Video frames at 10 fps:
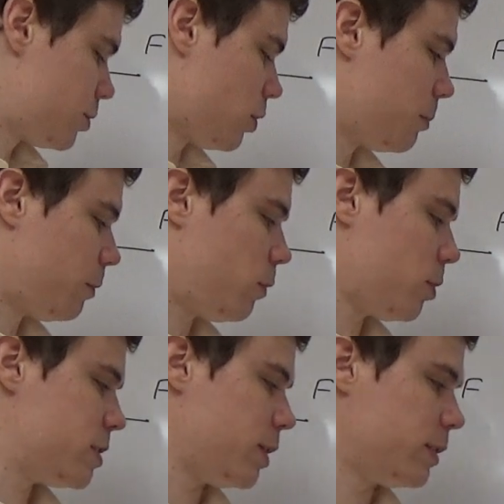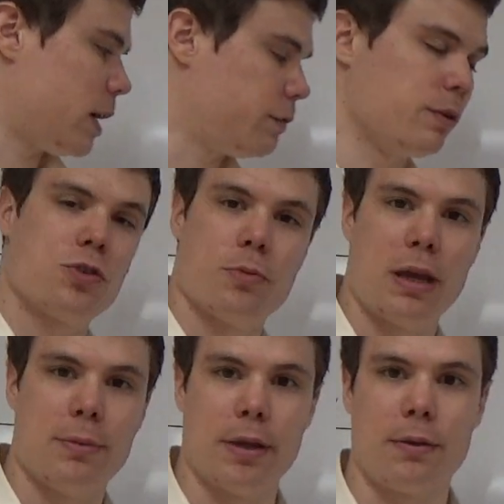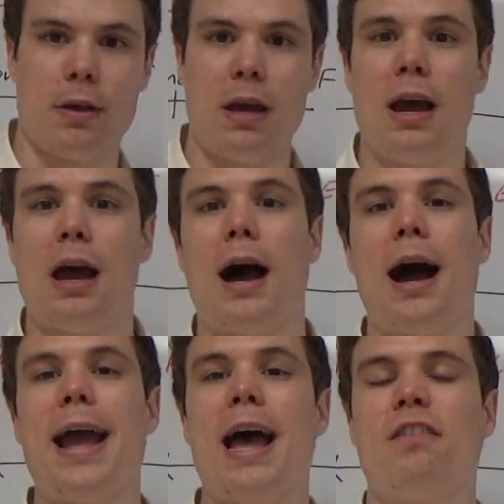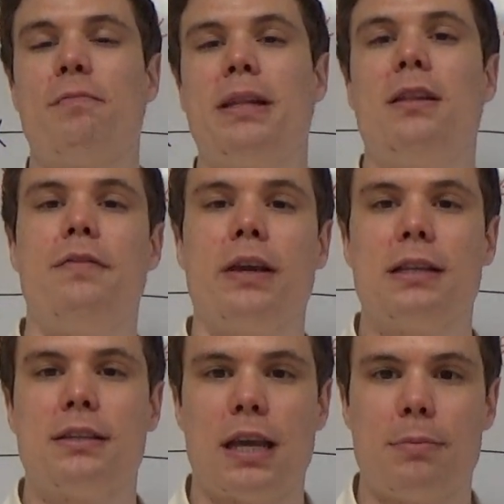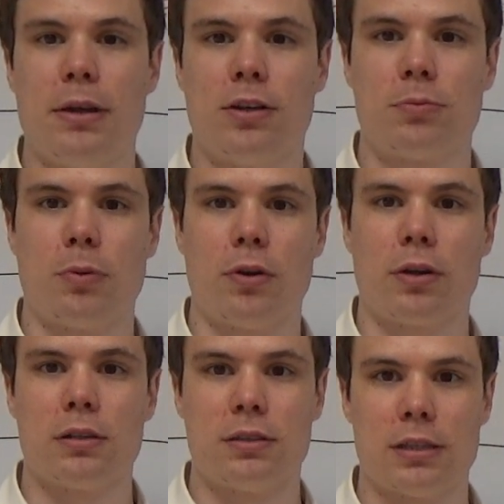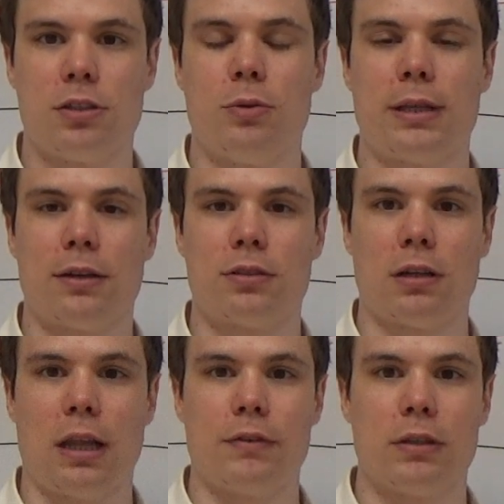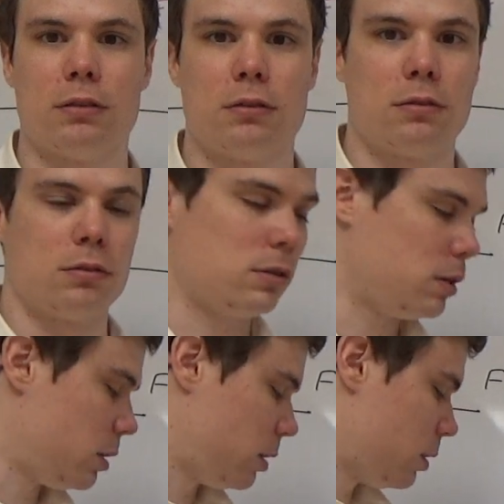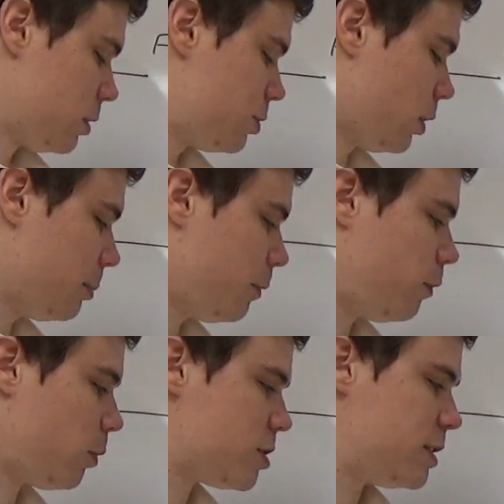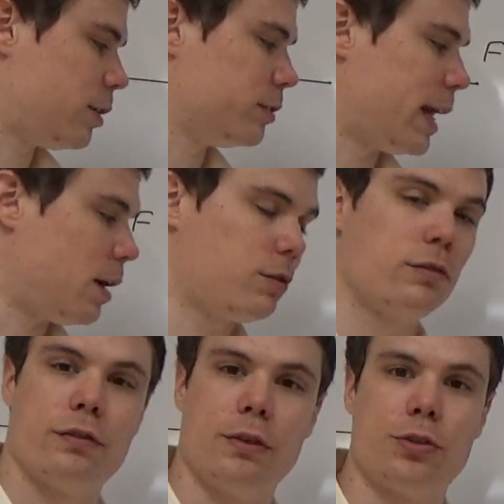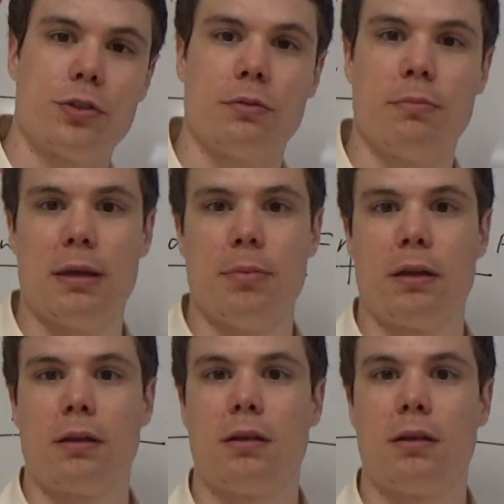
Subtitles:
Started before, still now, future maybe. I have been living in St. Petersburg since 2011. Started before, still now, future maybe.